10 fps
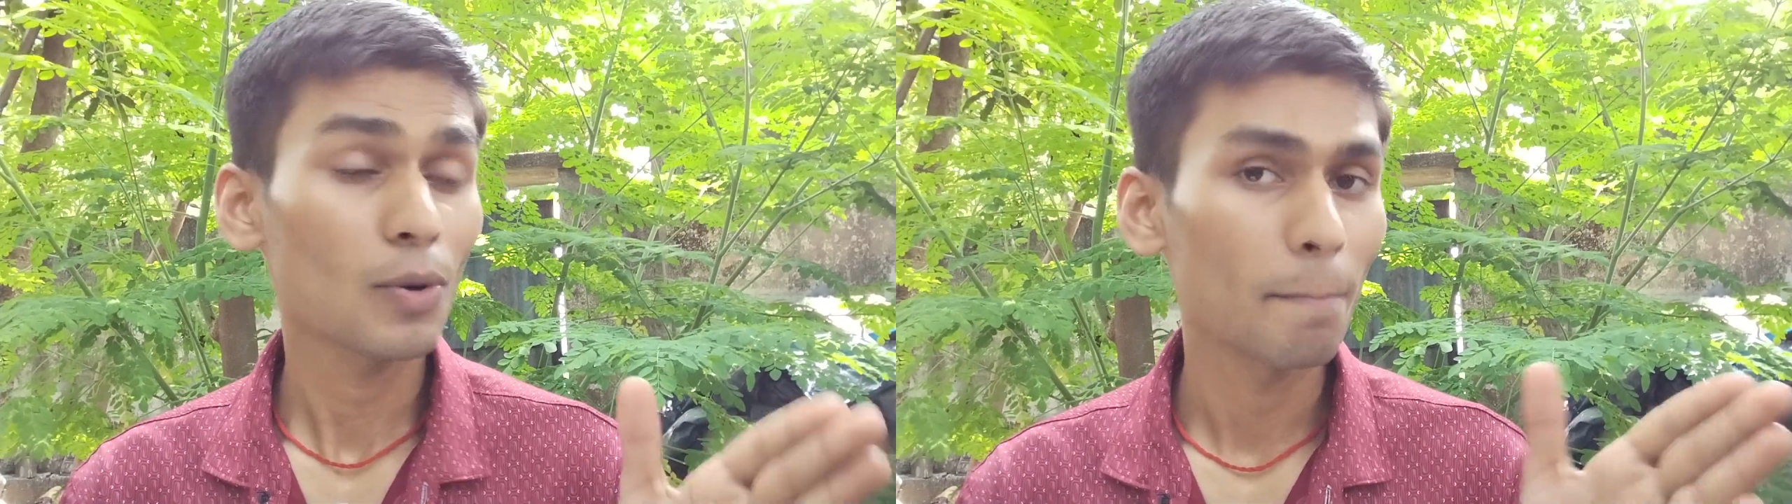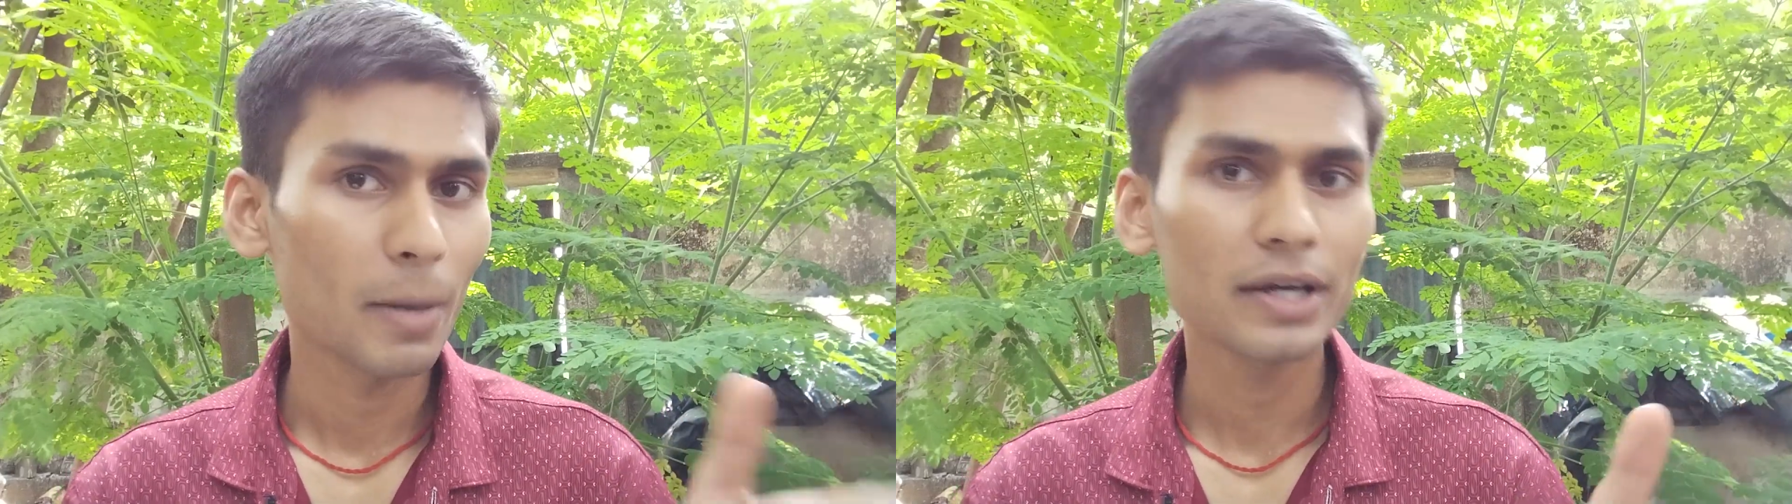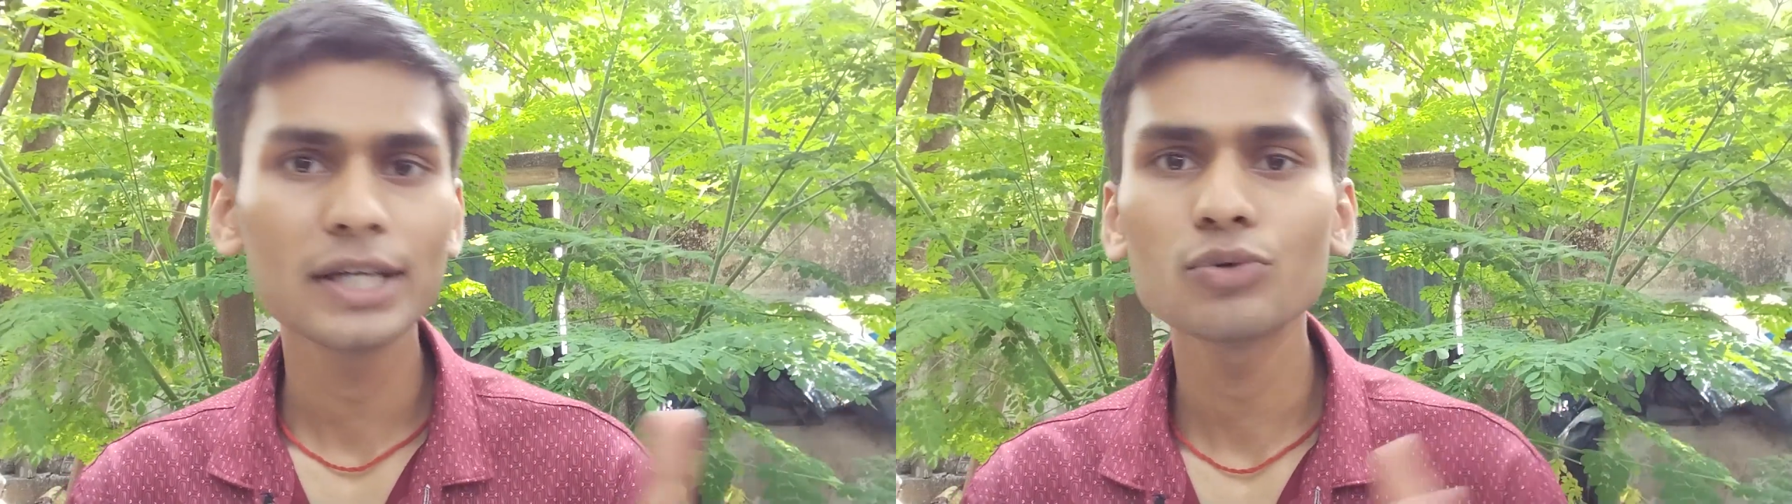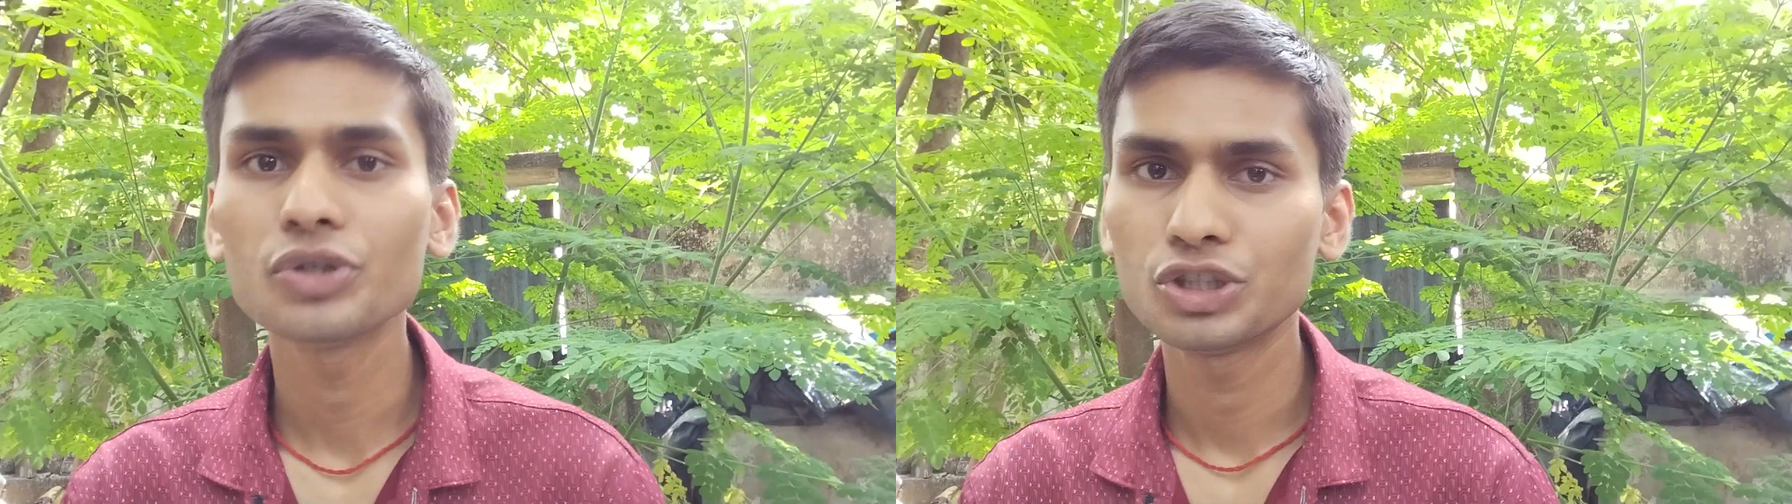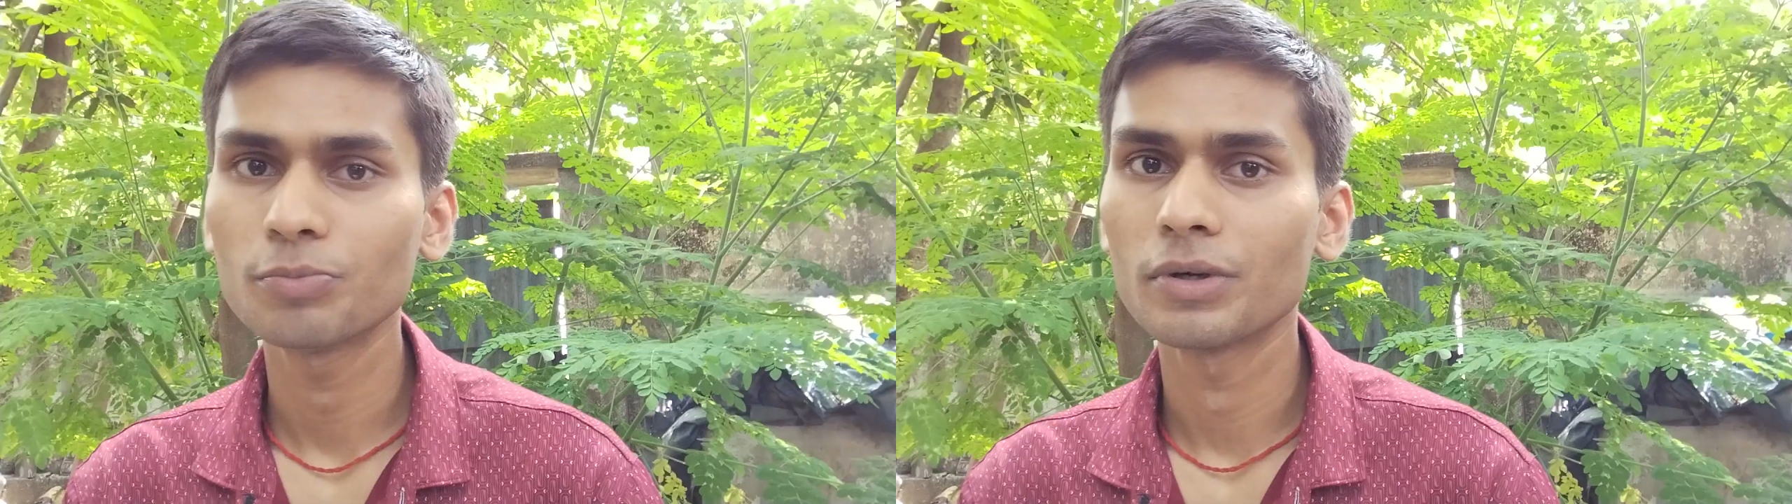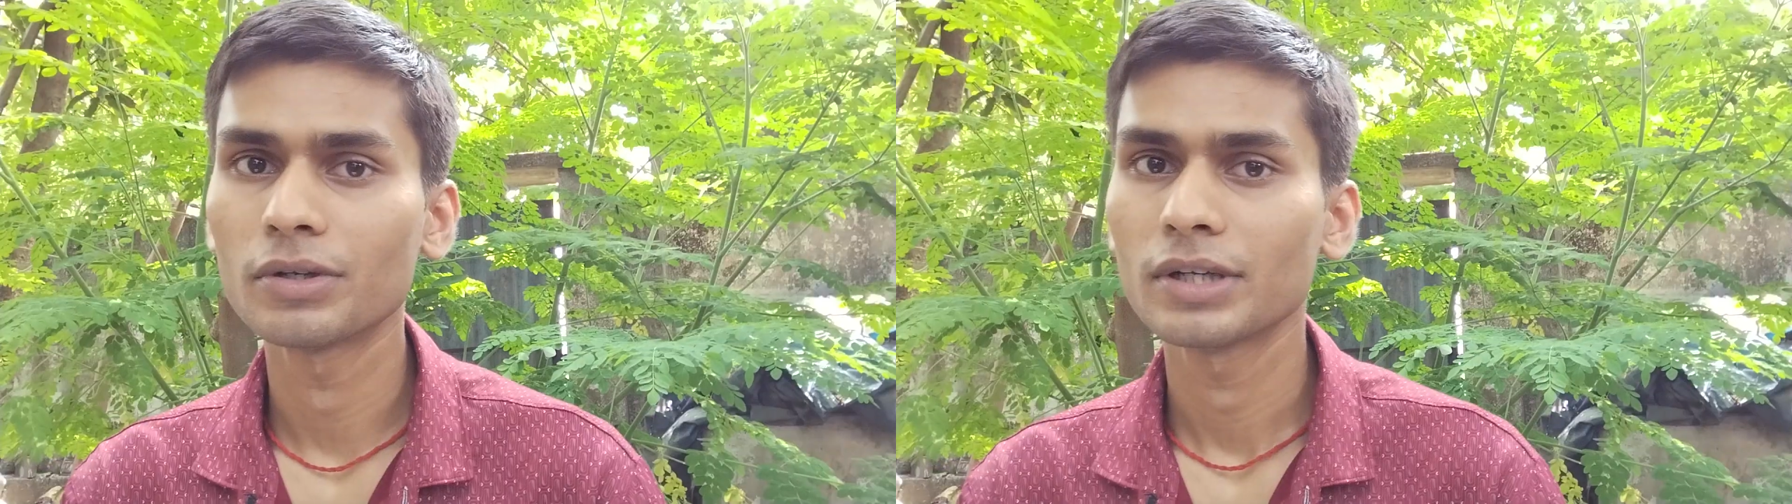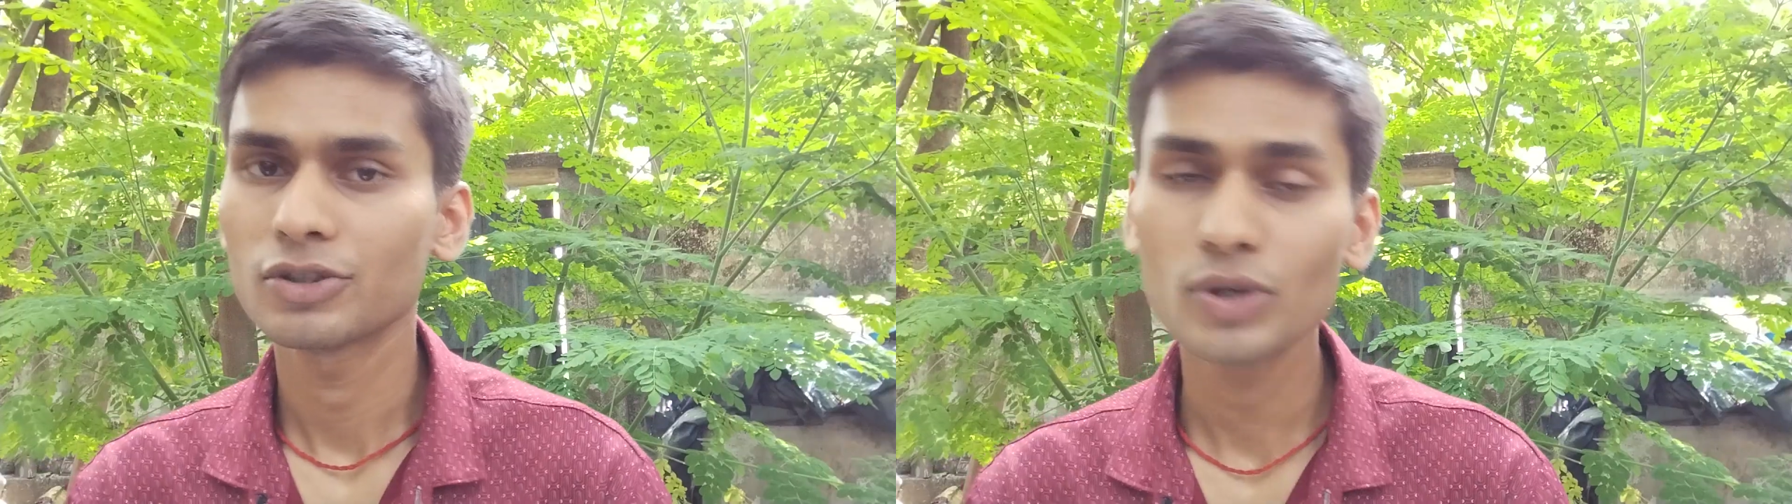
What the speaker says: from monkey to human.